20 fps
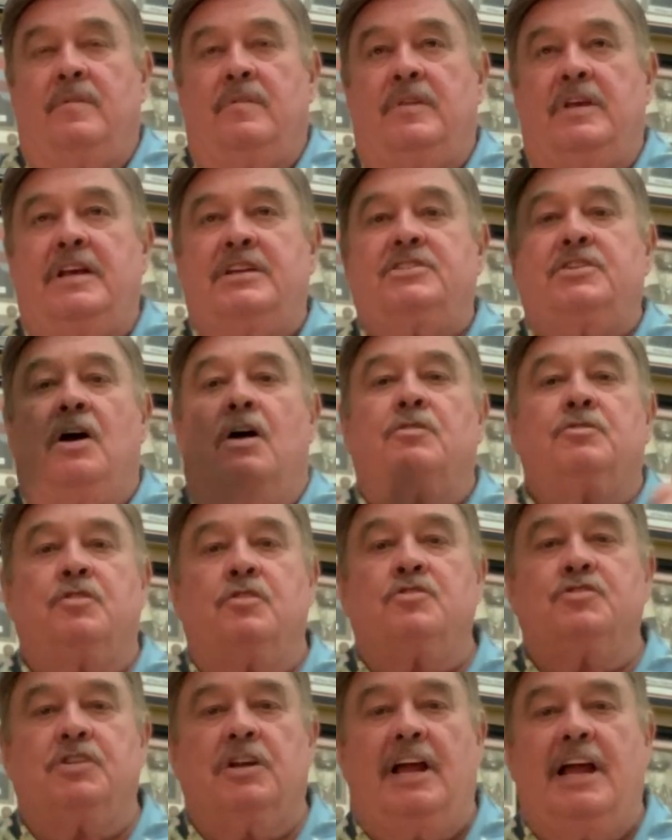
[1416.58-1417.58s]
These
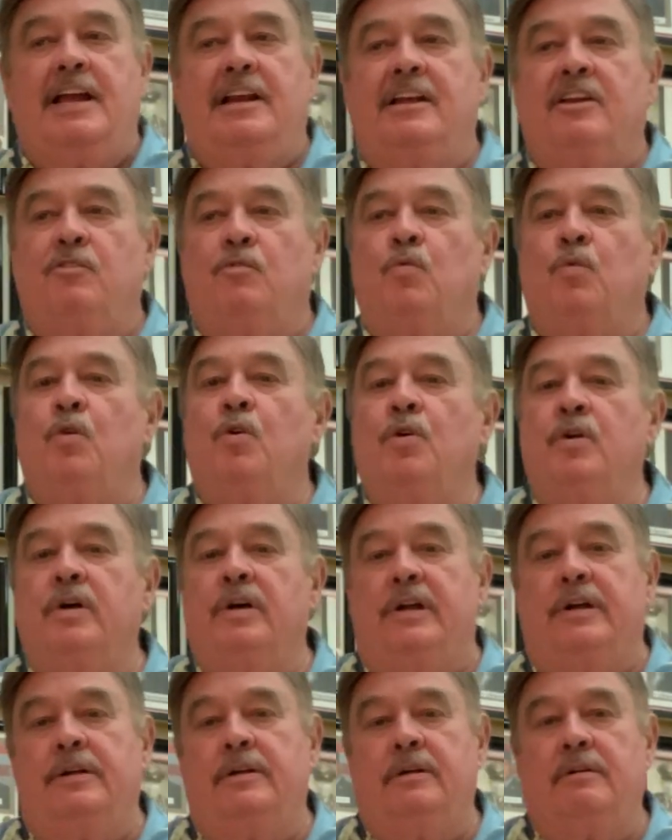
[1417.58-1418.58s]
altars laid in
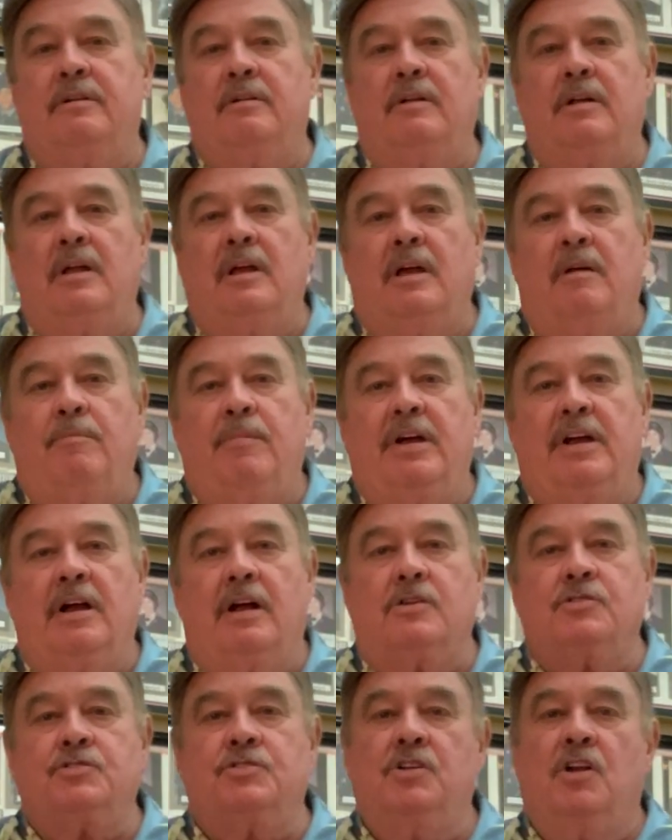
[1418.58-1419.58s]
ruin
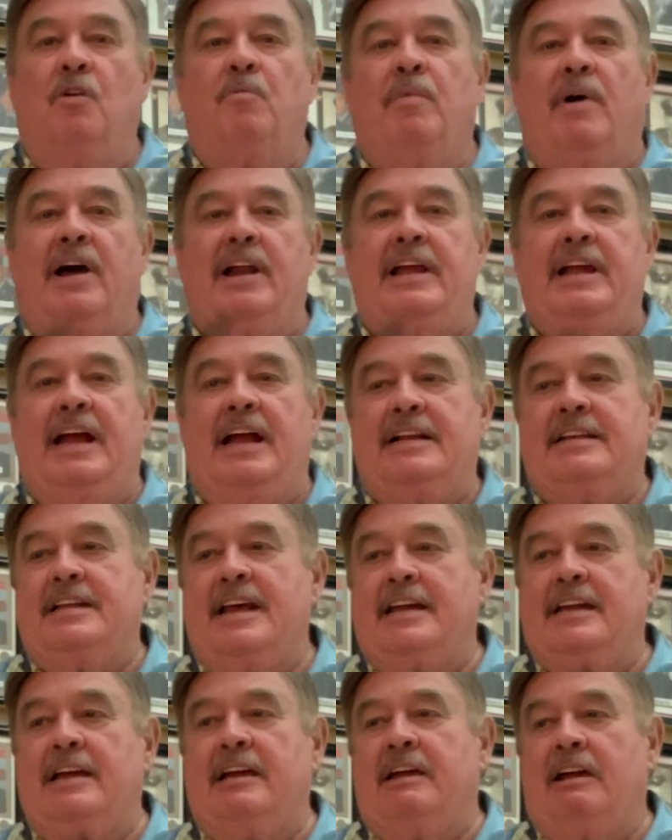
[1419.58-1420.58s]
because nobody had
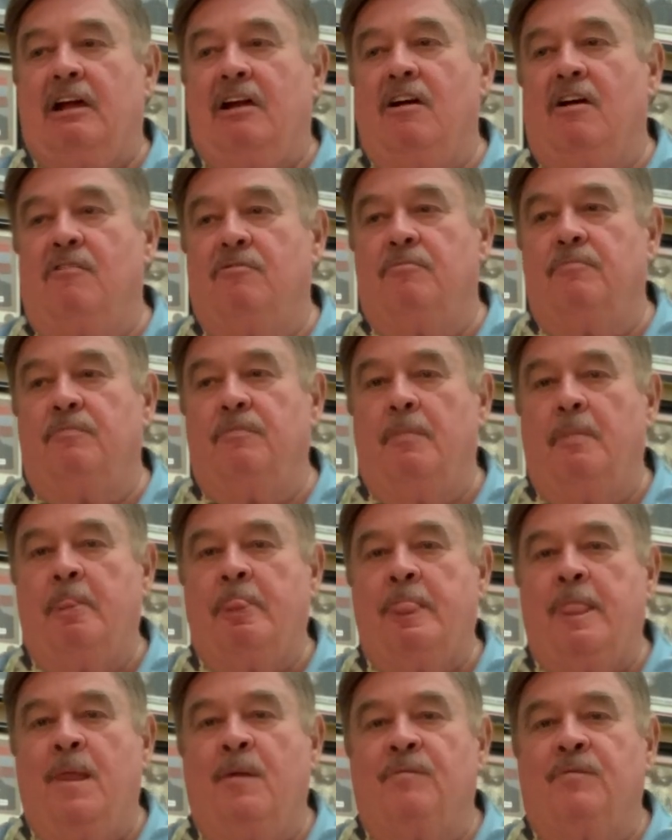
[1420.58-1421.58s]
taken care of them.
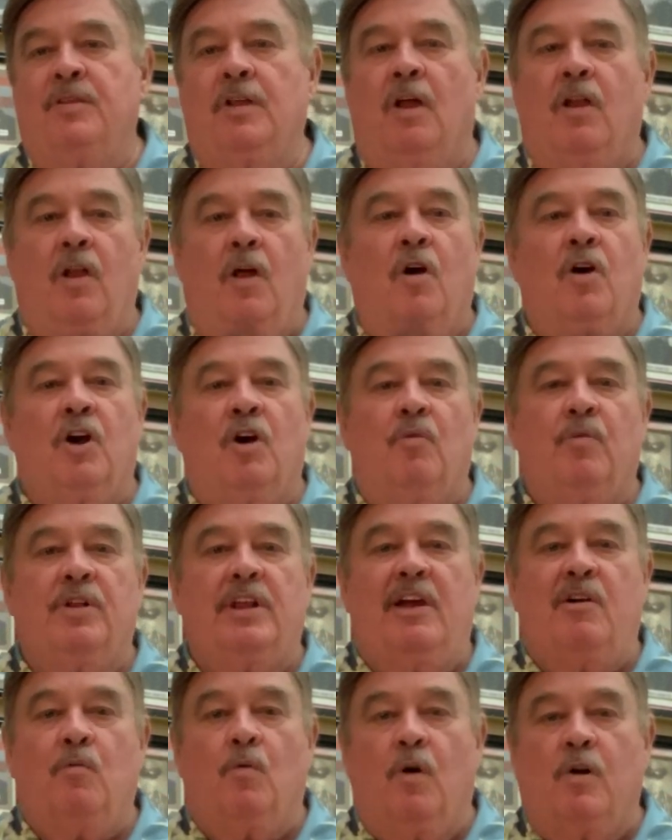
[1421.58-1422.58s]
No longer were
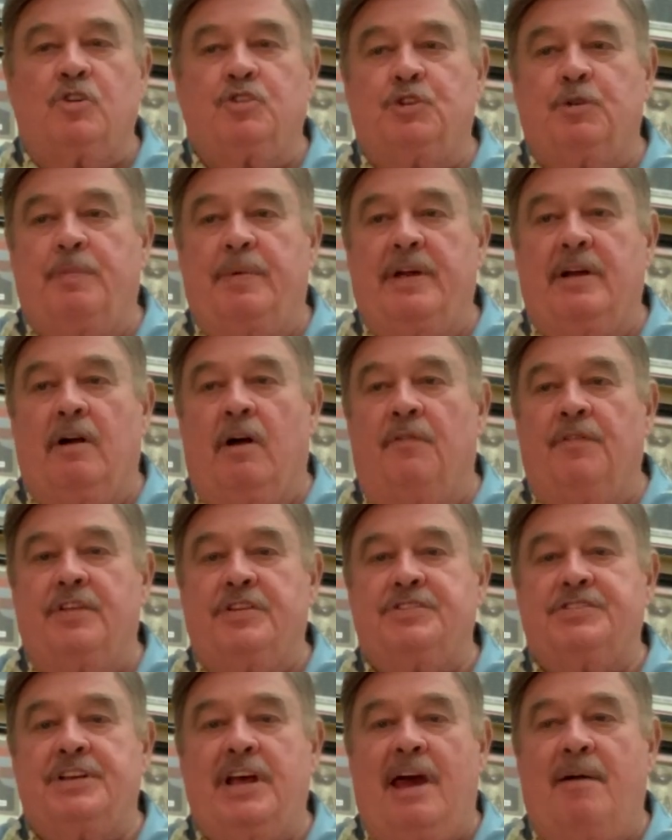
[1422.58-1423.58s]
they worshiping on
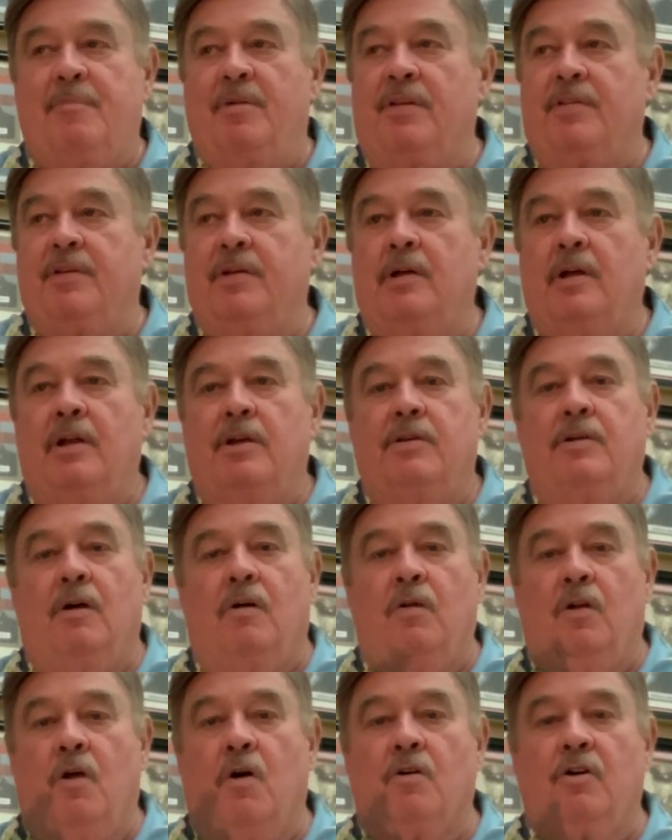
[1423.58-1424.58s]
the Sabbath. No
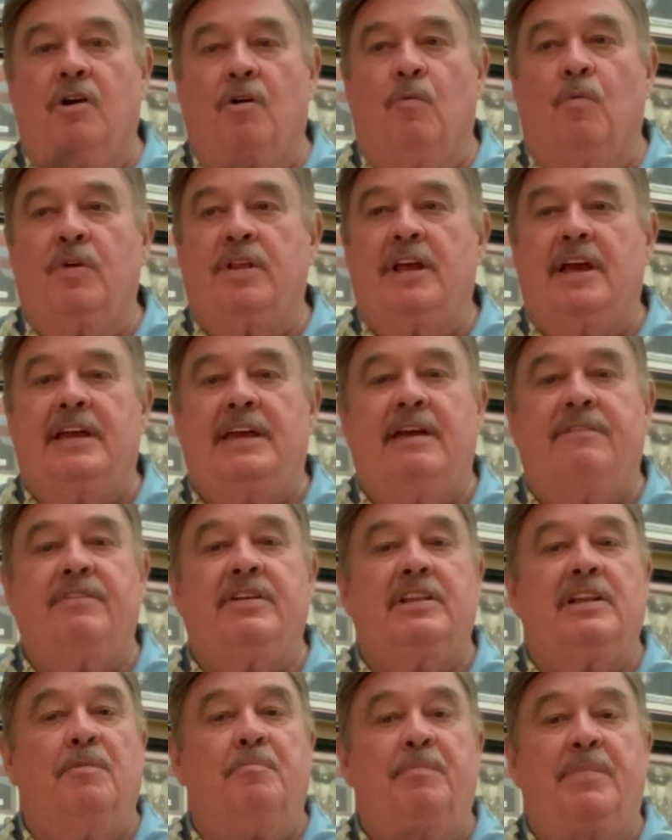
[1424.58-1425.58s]
longer were they
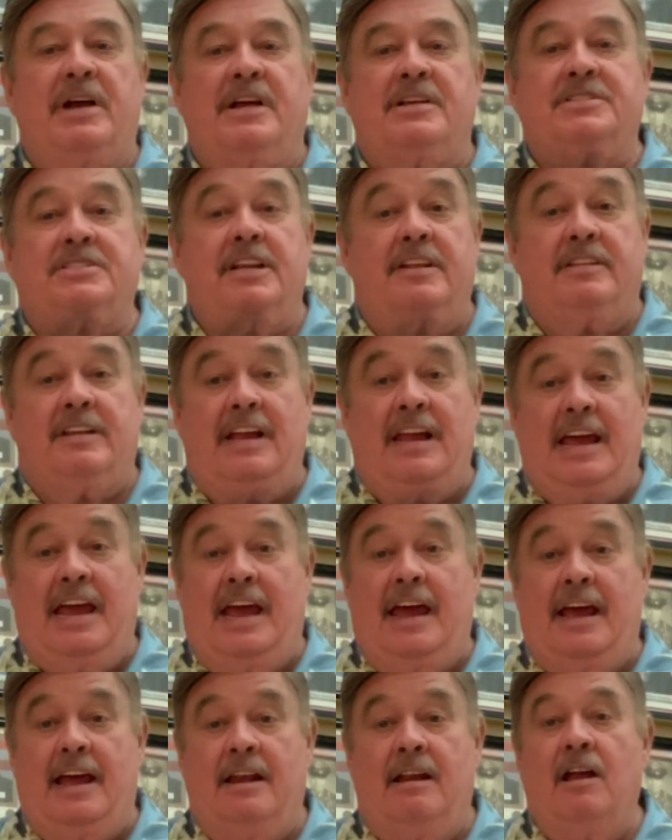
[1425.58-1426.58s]
giving the best that they
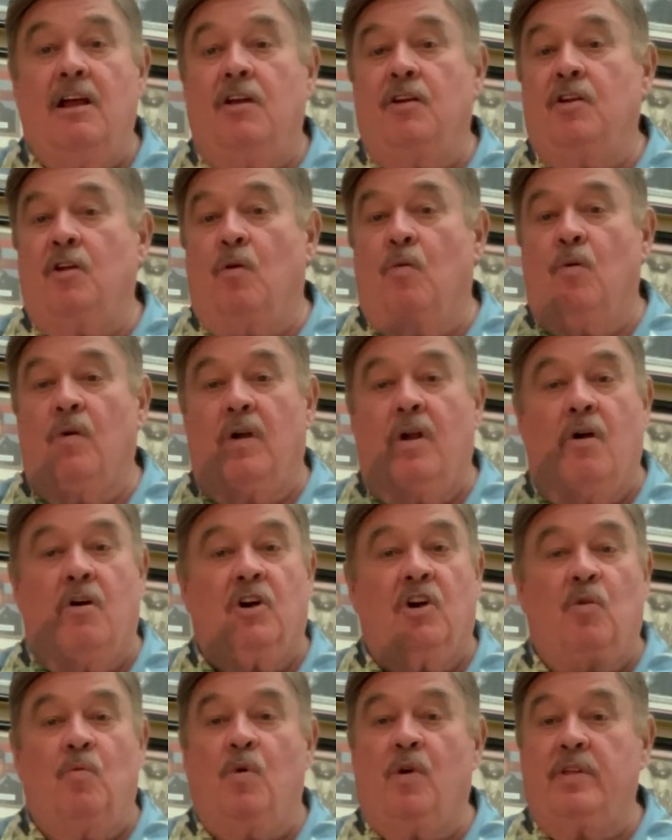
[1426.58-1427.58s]
had. No
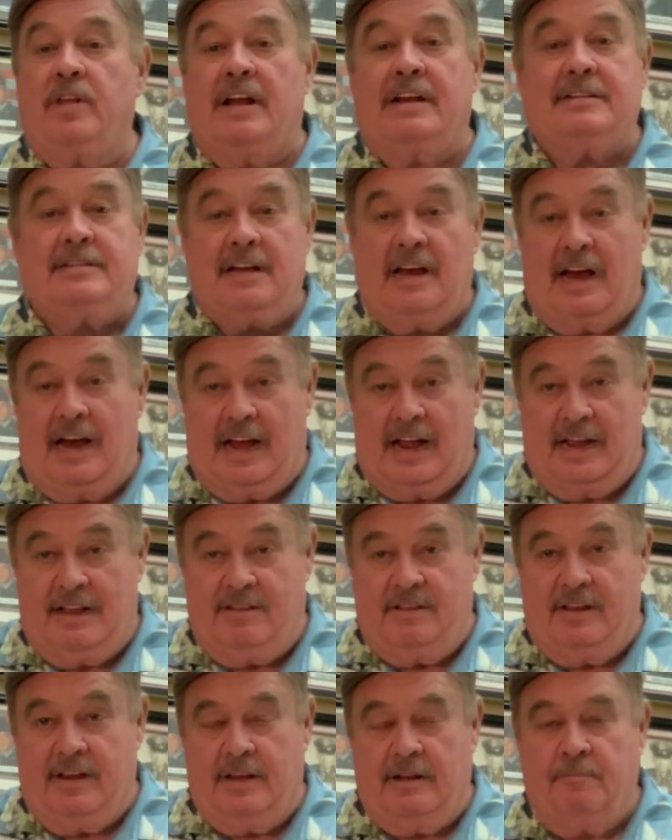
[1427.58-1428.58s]
longer were they
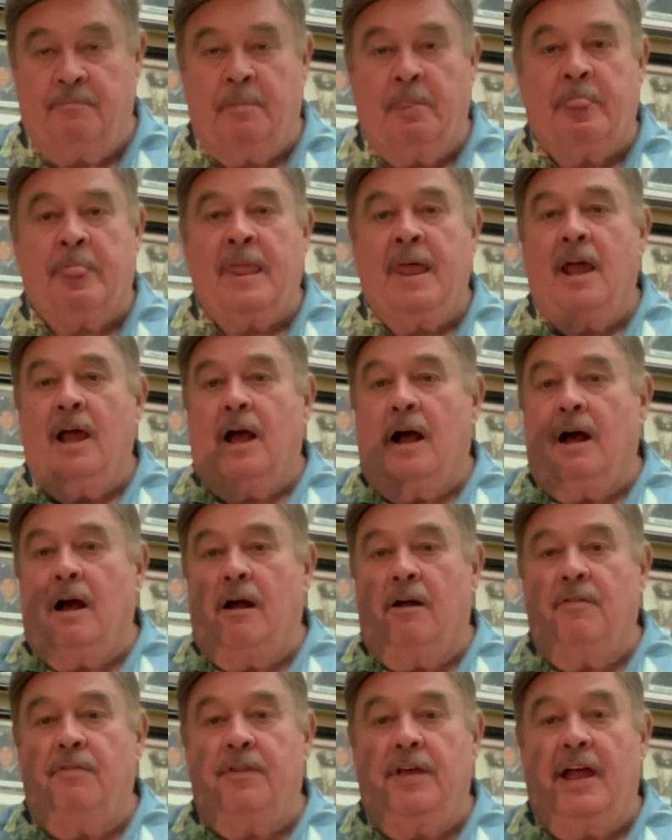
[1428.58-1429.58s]
tithing.
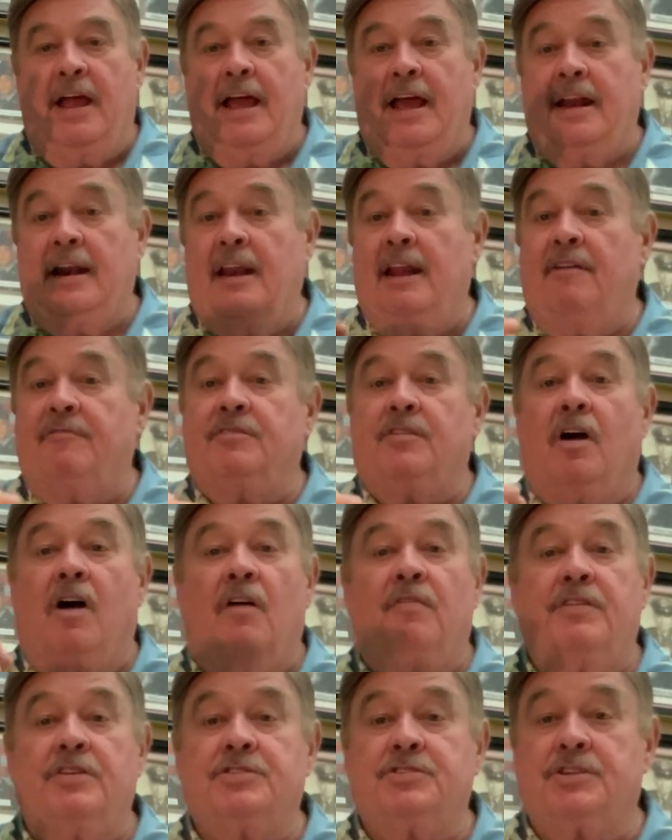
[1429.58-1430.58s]
Uh, they had left
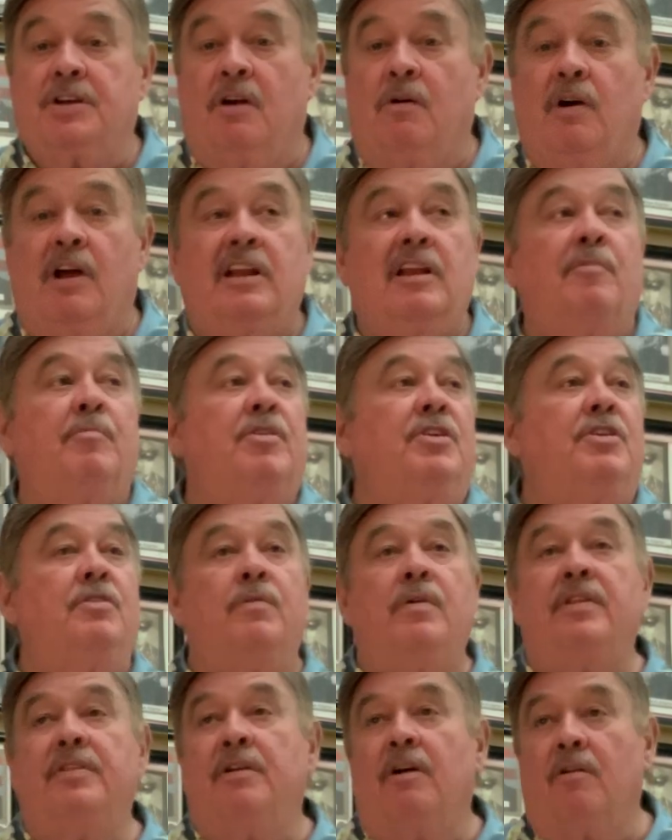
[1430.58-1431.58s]
all this go and they were
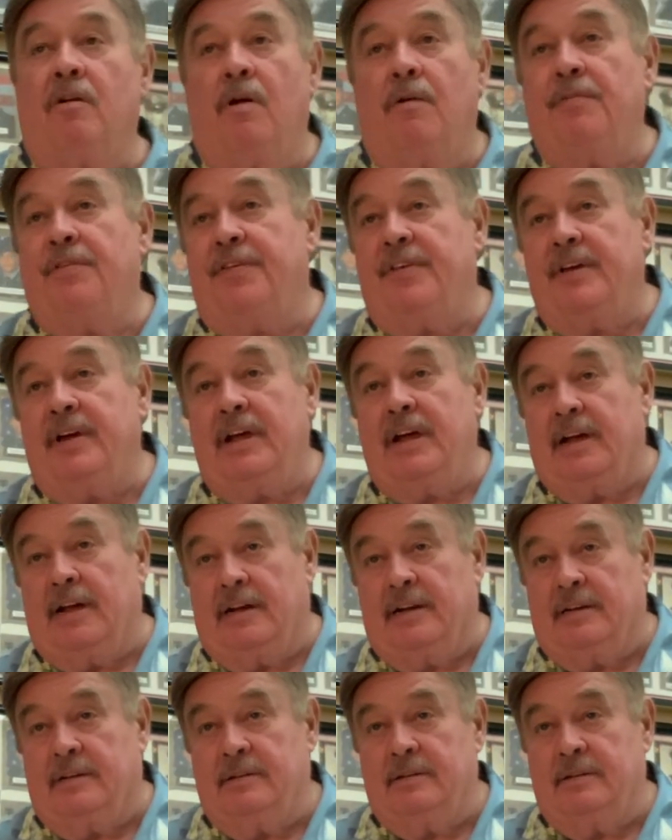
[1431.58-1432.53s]
doing their own thing.